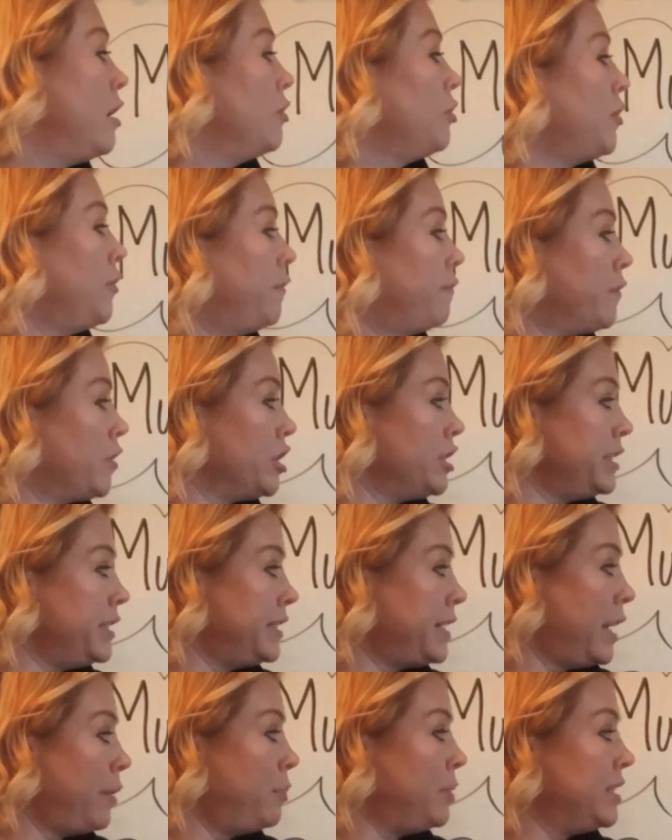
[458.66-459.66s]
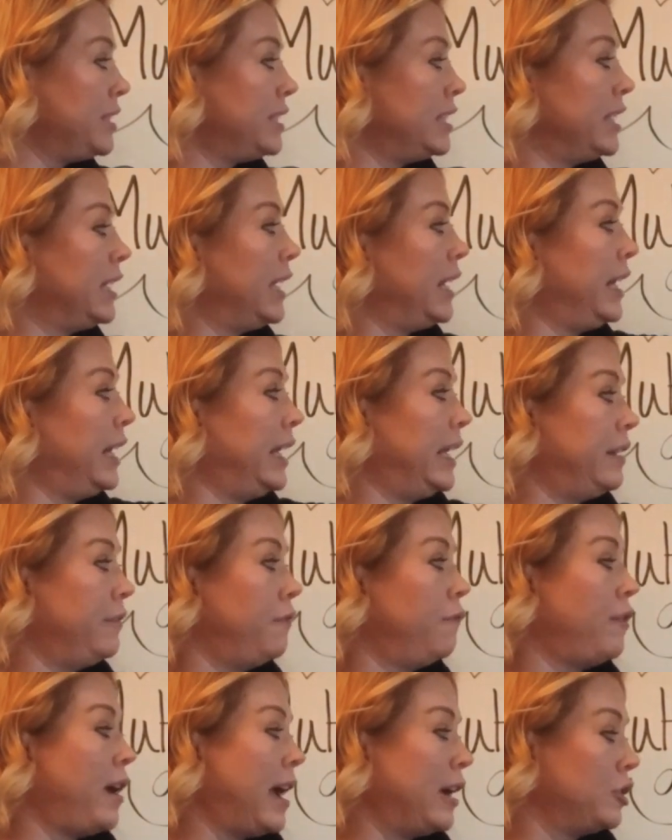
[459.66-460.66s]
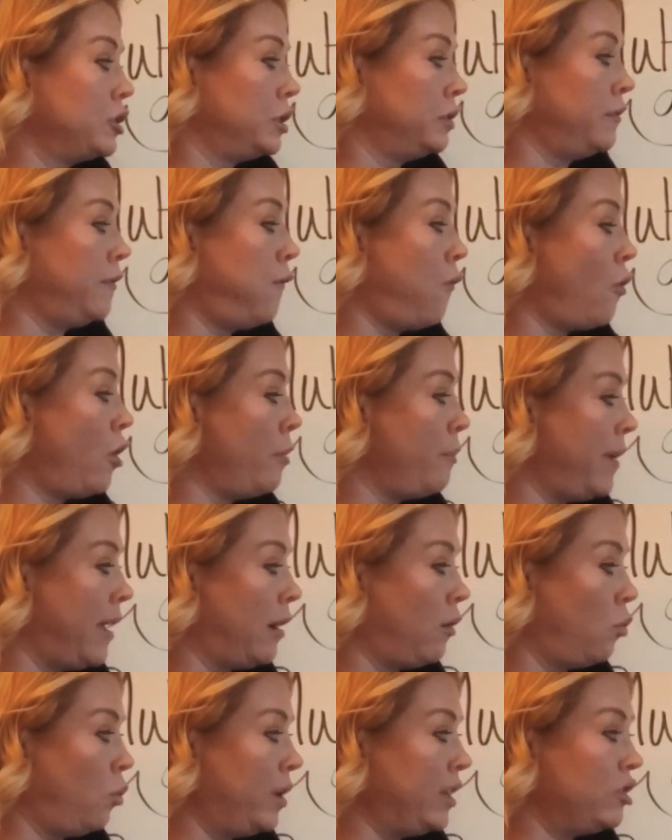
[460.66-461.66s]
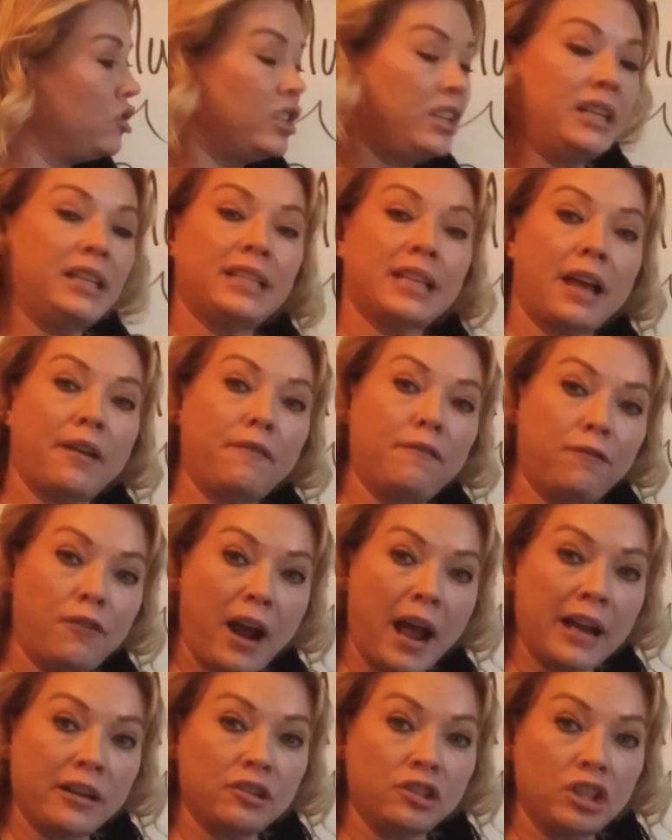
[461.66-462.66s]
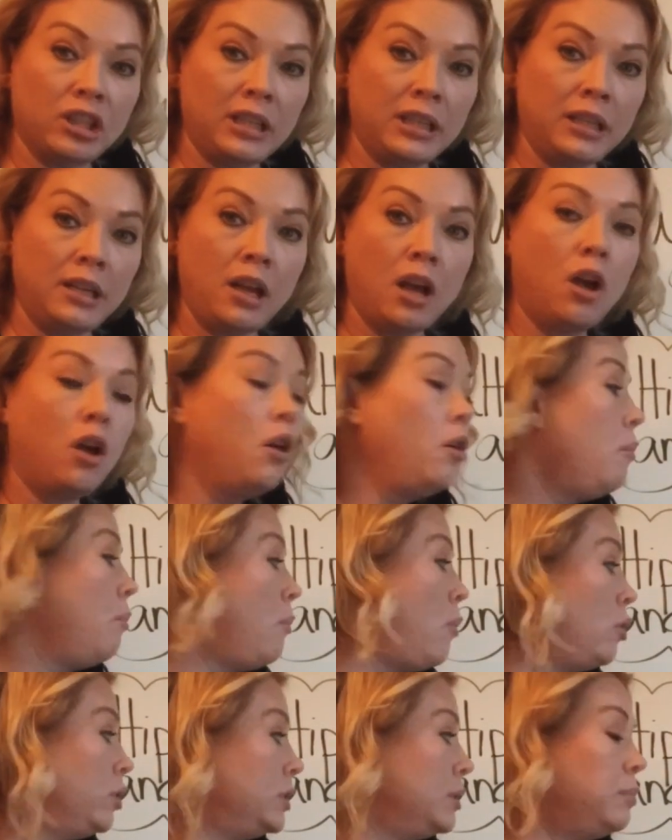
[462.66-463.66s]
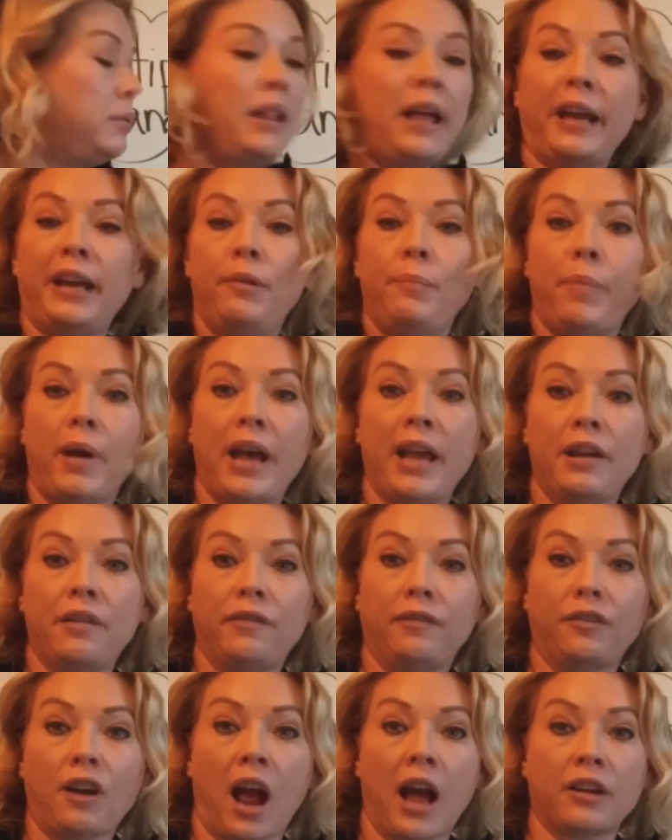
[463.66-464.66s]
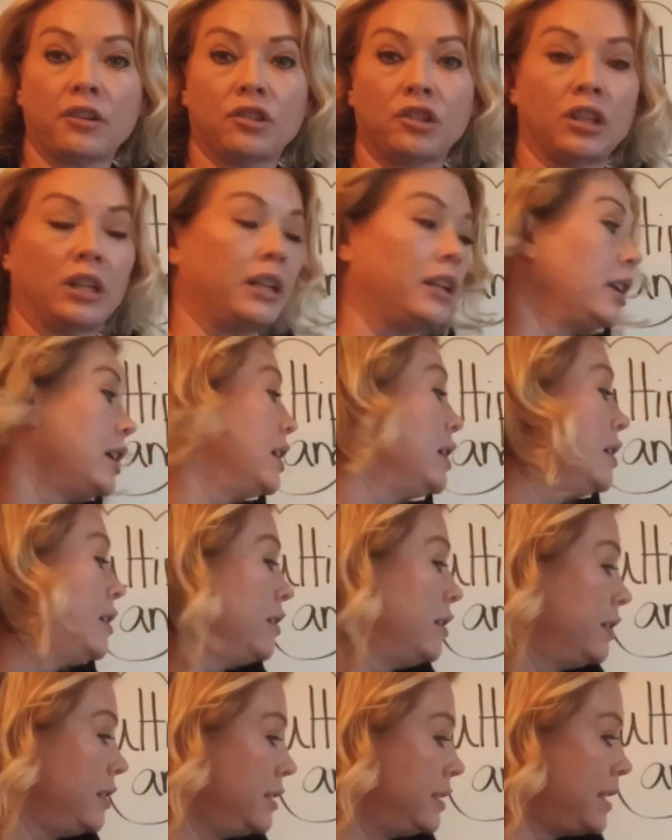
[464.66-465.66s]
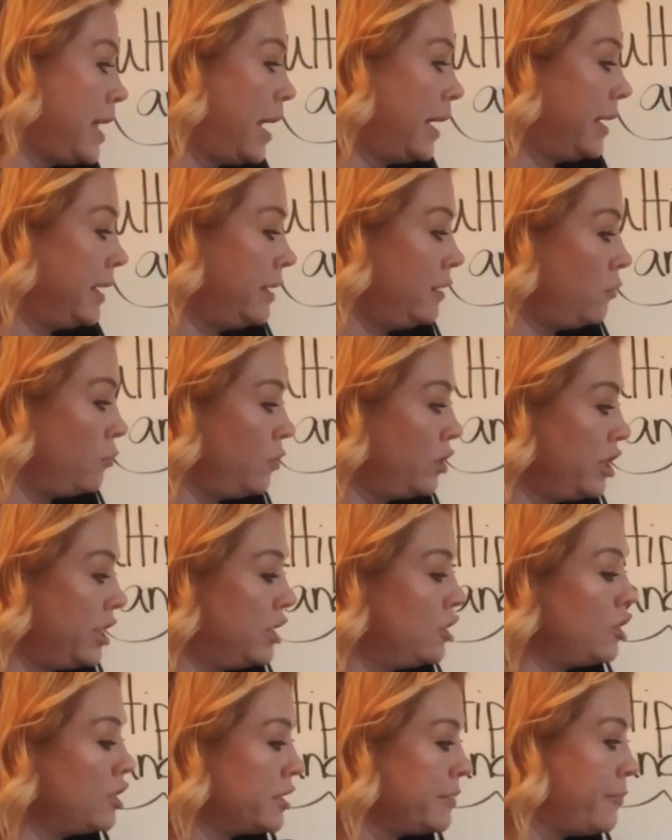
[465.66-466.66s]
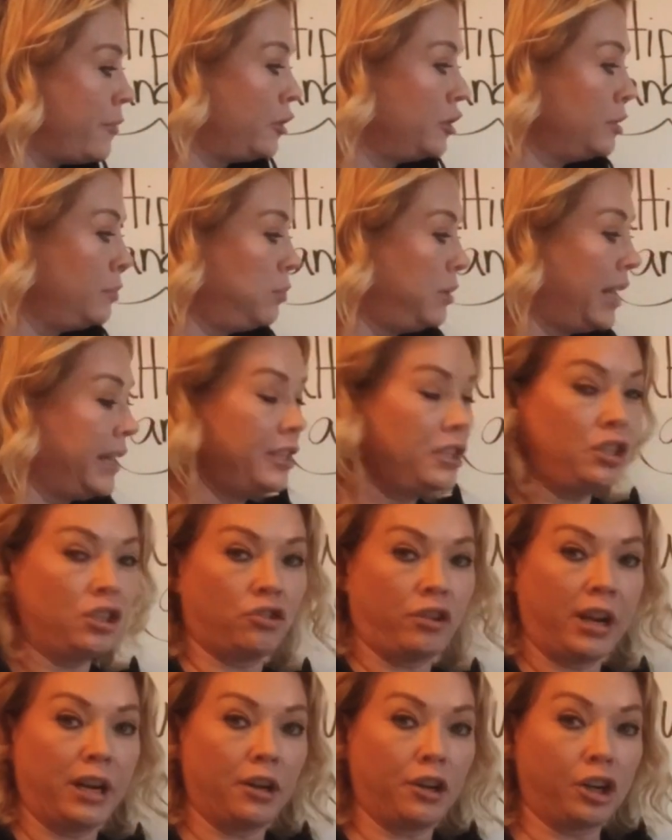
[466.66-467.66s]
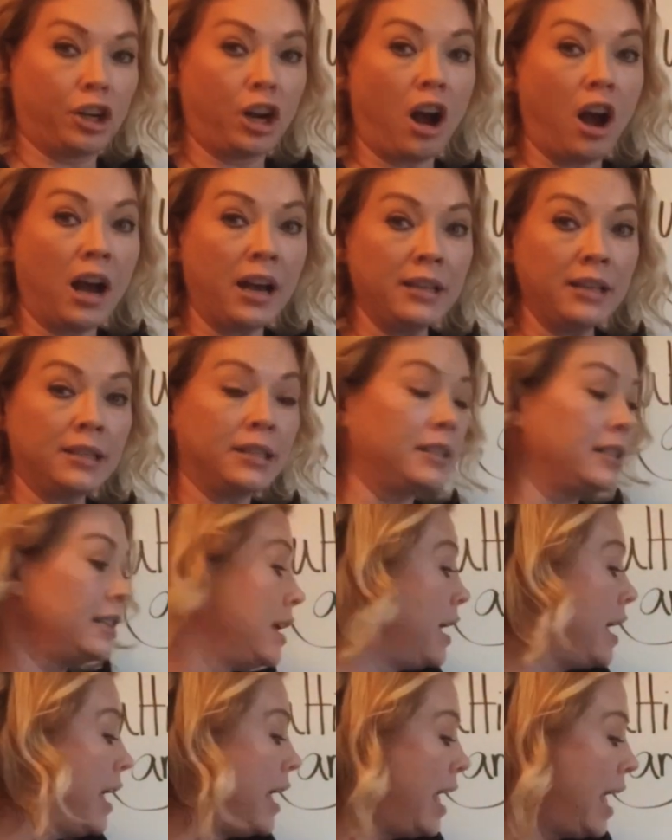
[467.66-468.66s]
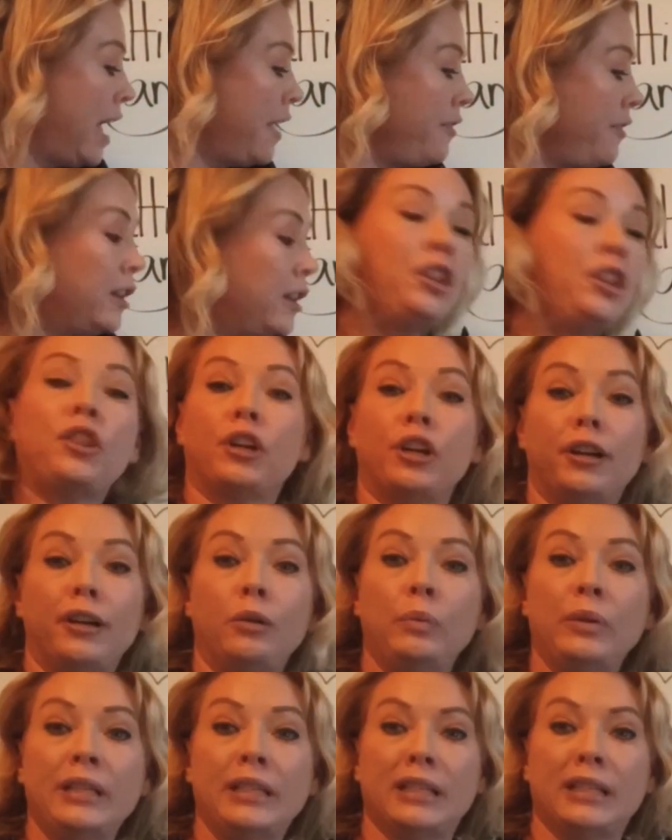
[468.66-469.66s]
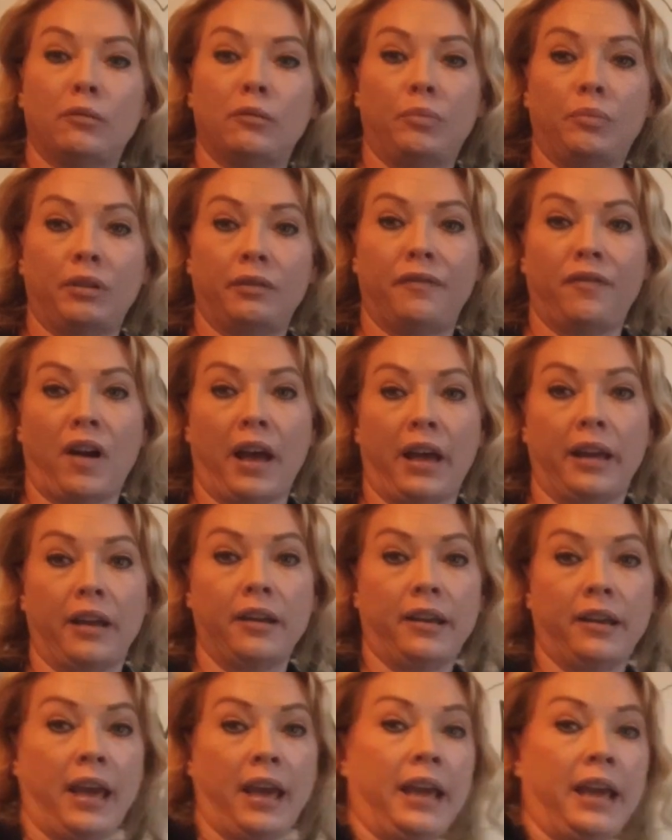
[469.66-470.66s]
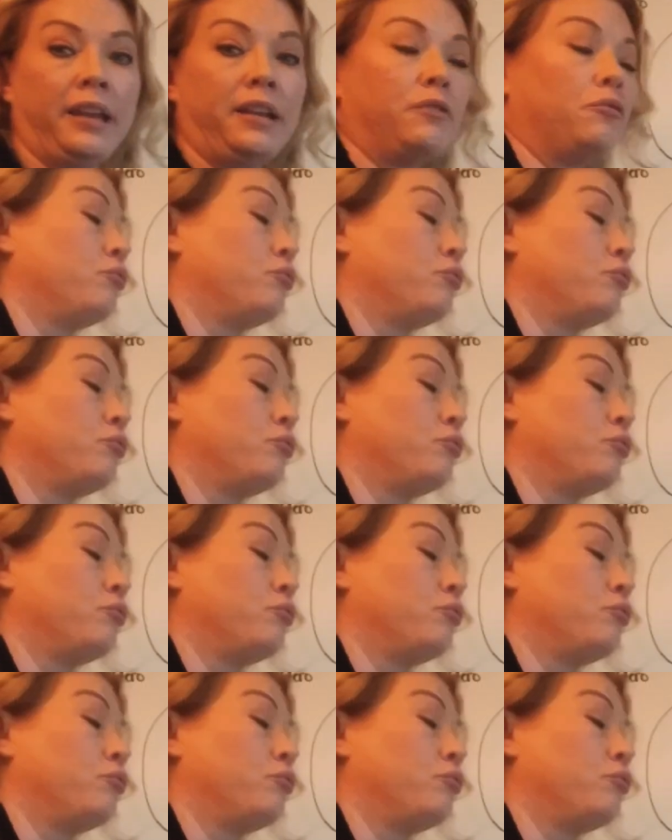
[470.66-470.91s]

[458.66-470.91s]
The first step is to get it in fraction format, which is a fraction multiplied by a fraction. Second, we're going to just multiply straight across. And then third, we simplify. Okay,